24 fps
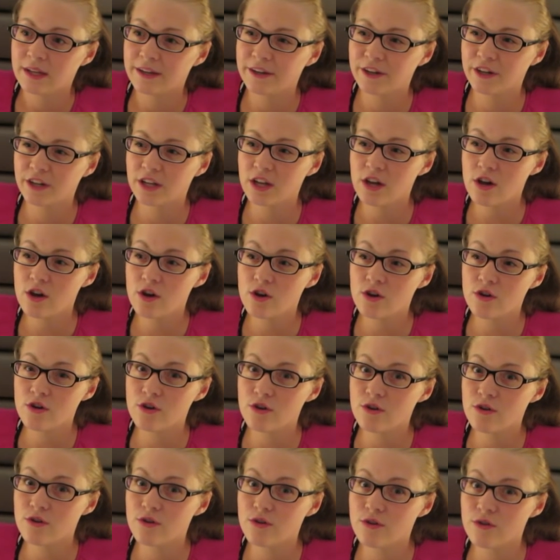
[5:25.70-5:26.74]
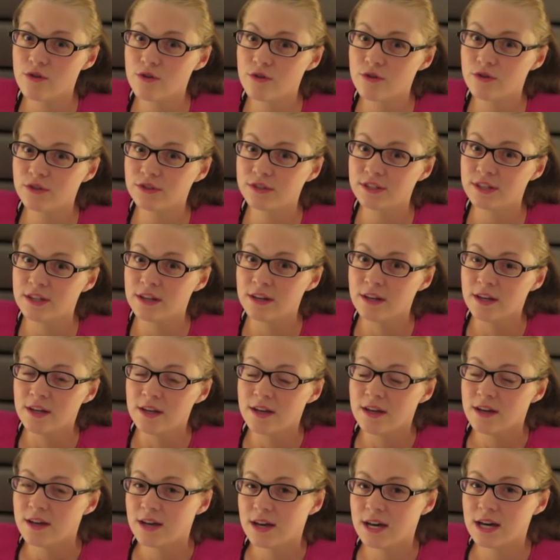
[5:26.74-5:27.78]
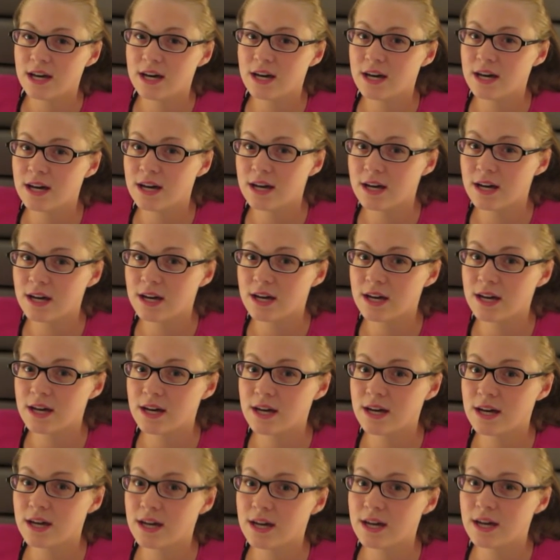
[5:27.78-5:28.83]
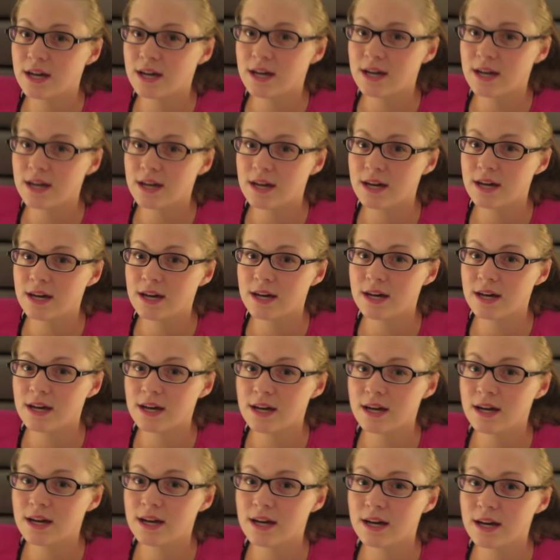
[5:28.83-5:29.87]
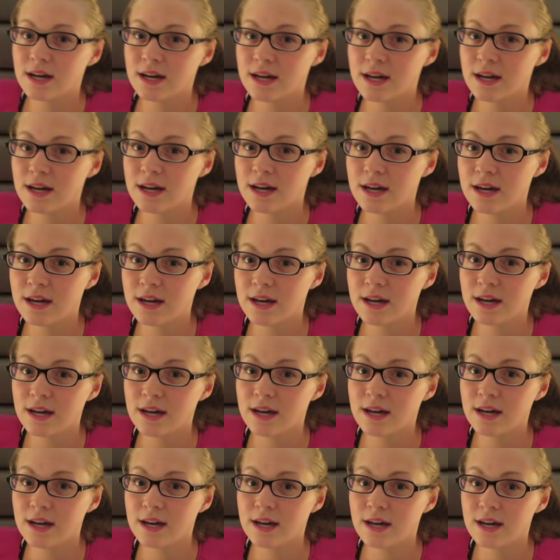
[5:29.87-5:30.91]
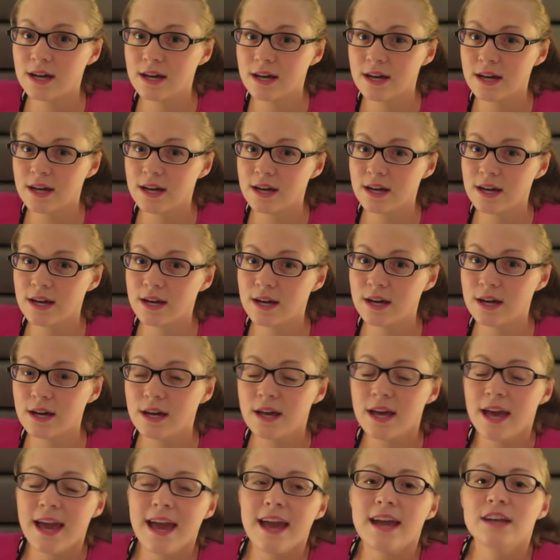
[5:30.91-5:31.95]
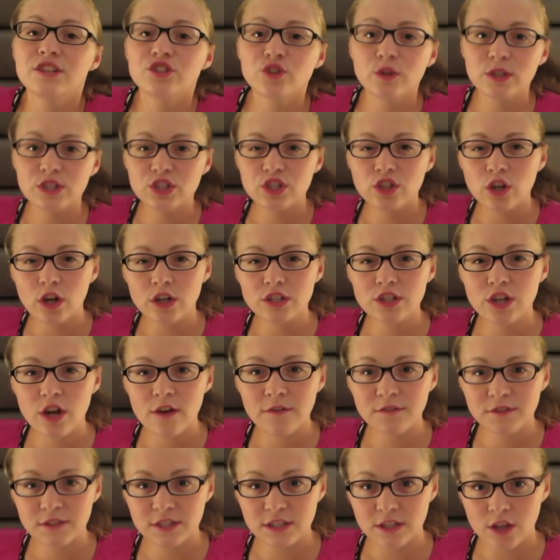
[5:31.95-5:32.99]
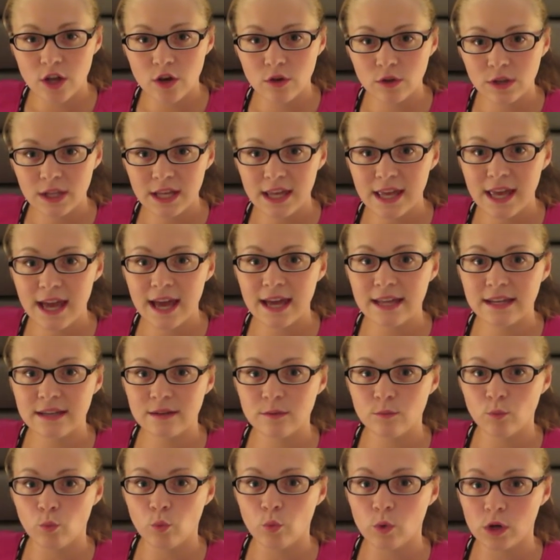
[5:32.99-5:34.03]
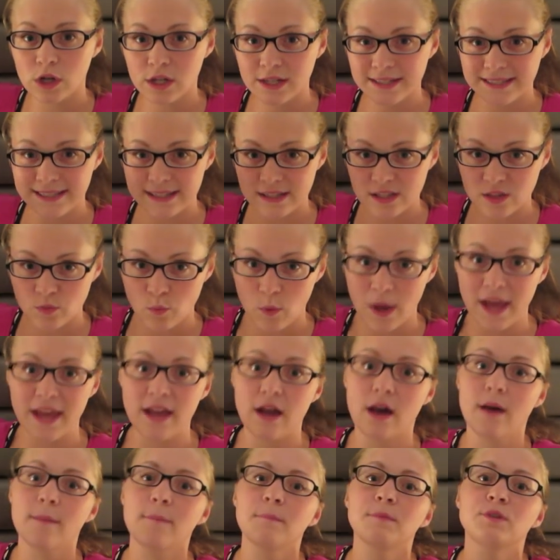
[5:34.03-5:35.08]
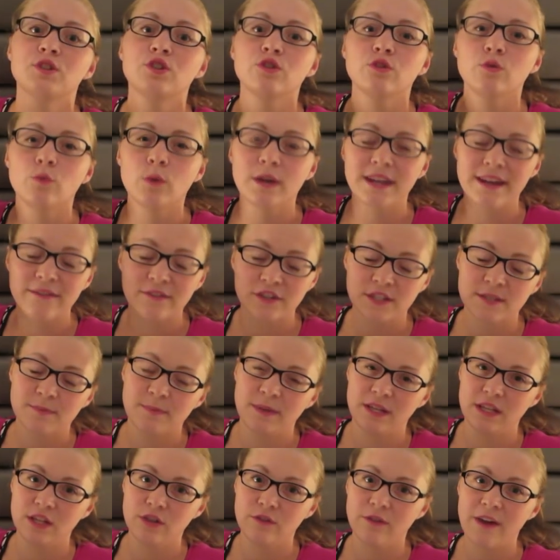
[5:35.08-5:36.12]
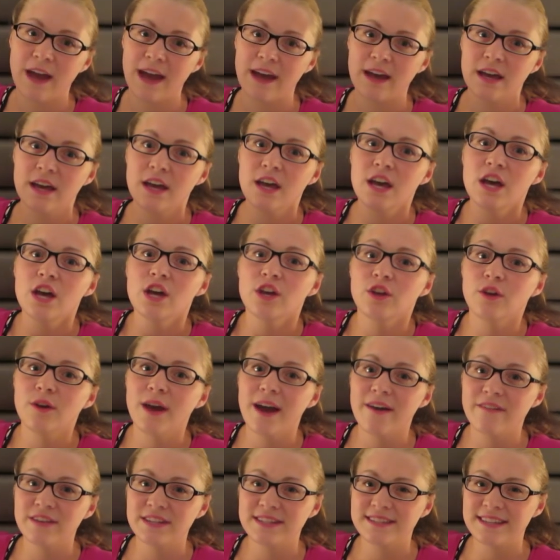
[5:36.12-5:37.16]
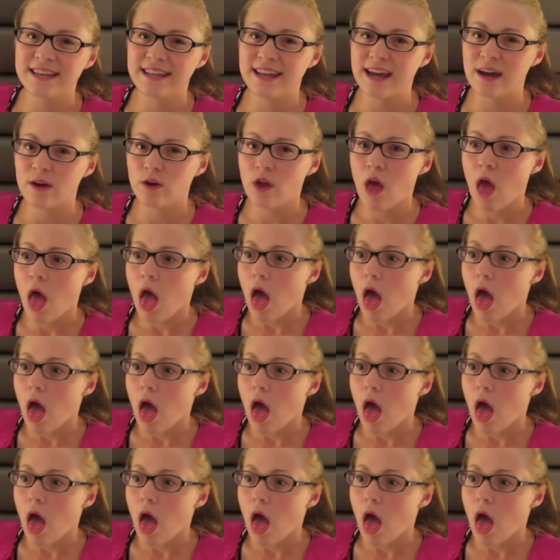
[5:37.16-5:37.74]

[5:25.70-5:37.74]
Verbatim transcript: Here it goes. Uh, so it starts off slowly and it works its way up to whatever speed you've had, you have it set out.